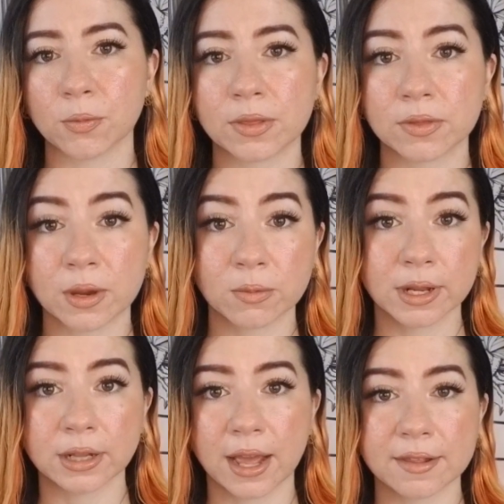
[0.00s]
whether they
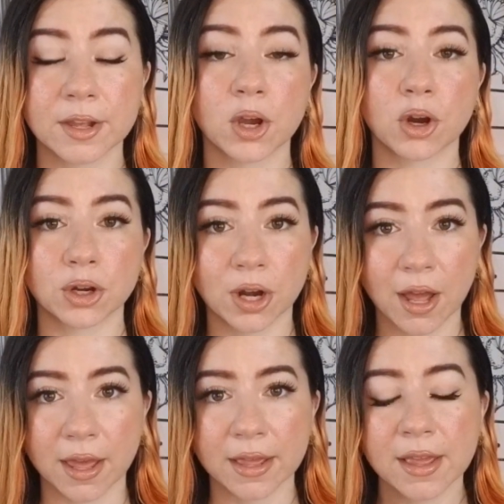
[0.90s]
realize it or
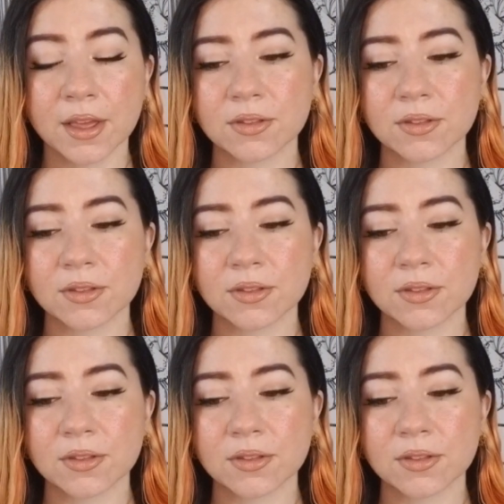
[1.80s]
not.